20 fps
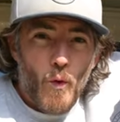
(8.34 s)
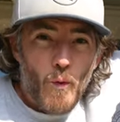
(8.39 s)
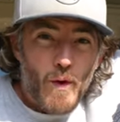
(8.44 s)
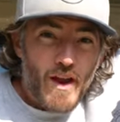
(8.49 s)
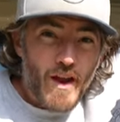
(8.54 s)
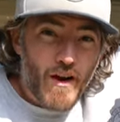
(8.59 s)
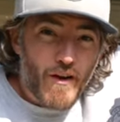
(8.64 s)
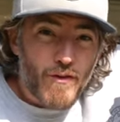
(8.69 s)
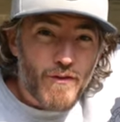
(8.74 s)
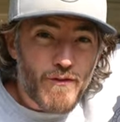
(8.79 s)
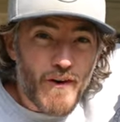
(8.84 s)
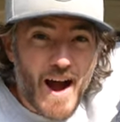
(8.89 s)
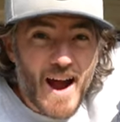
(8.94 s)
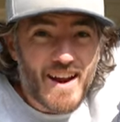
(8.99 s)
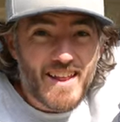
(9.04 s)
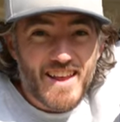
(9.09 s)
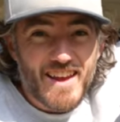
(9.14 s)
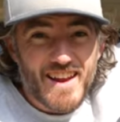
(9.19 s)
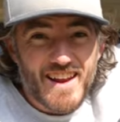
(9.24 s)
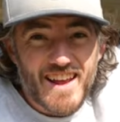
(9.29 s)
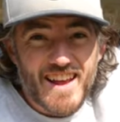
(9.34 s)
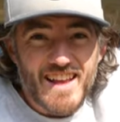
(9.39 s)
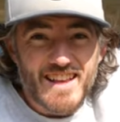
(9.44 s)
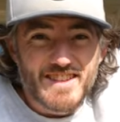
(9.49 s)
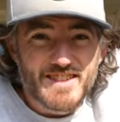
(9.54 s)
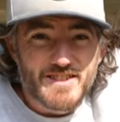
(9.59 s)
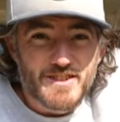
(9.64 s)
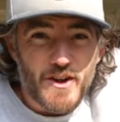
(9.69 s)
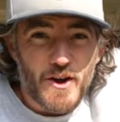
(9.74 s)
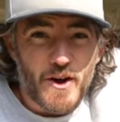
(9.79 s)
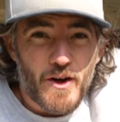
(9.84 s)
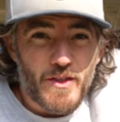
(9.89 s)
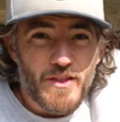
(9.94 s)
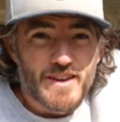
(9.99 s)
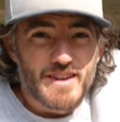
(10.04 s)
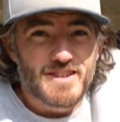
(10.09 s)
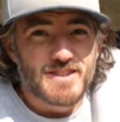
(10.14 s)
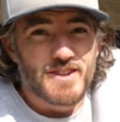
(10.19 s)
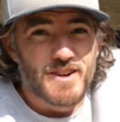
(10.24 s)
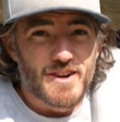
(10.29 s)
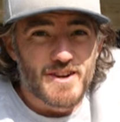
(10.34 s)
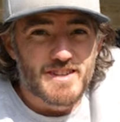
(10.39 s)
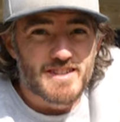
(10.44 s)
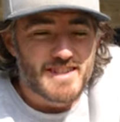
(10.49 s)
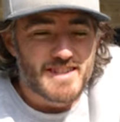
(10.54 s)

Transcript: We are finally going to install this third